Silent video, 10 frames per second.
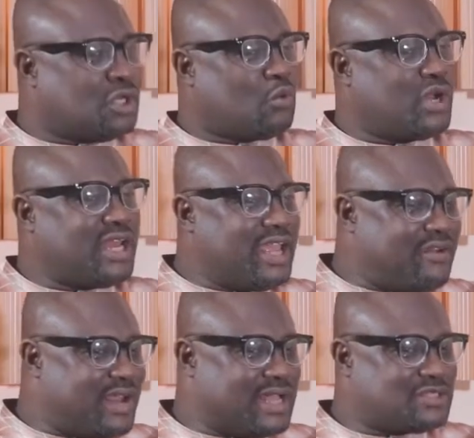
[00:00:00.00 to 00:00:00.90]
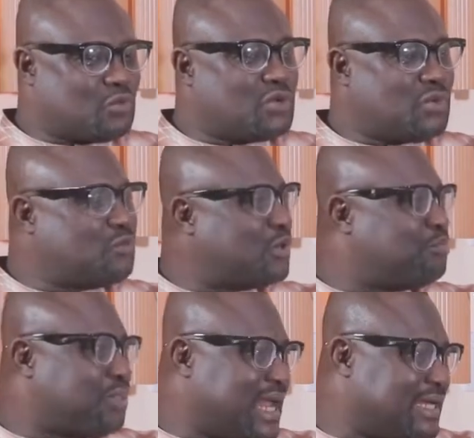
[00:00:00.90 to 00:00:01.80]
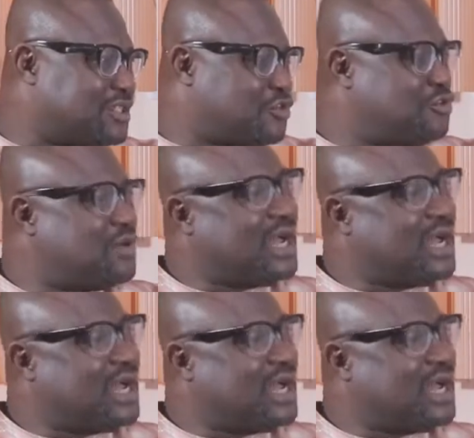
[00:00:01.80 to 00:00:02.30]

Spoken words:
What areas, what plans do you